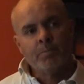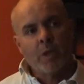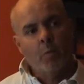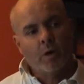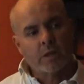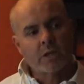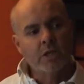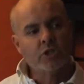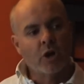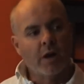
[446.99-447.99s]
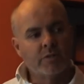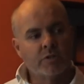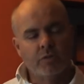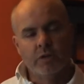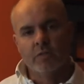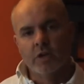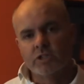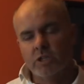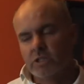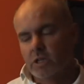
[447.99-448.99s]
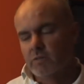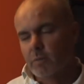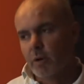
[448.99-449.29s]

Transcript: And one of the key drivers of universities and even